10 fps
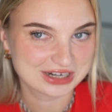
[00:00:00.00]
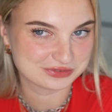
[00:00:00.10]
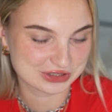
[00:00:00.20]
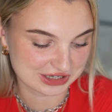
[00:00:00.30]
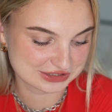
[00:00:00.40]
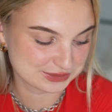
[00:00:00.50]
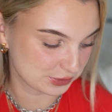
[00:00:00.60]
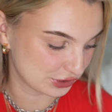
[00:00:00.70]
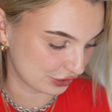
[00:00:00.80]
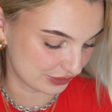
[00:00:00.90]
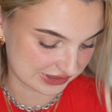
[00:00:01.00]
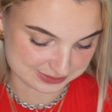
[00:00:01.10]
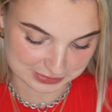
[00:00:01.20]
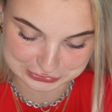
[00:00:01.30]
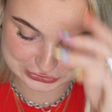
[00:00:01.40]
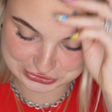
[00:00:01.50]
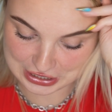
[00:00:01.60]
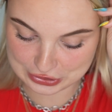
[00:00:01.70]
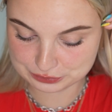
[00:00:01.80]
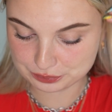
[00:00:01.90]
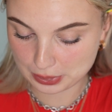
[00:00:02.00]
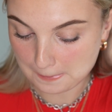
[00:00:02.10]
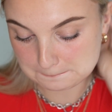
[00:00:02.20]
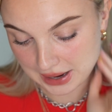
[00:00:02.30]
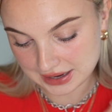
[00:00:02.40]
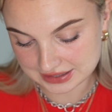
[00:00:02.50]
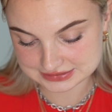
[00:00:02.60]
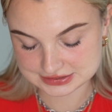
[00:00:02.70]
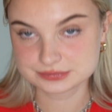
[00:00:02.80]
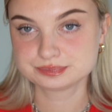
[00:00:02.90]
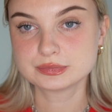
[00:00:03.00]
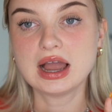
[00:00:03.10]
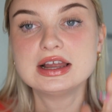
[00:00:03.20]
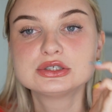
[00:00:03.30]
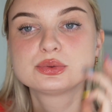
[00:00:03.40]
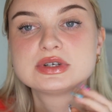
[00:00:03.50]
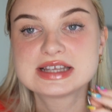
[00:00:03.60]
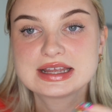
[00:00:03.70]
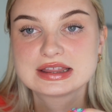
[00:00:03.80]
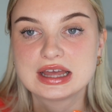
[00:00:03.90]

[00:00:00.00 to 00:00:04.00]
love you guys. I'm gonna go eat some lunch now. But I just want to say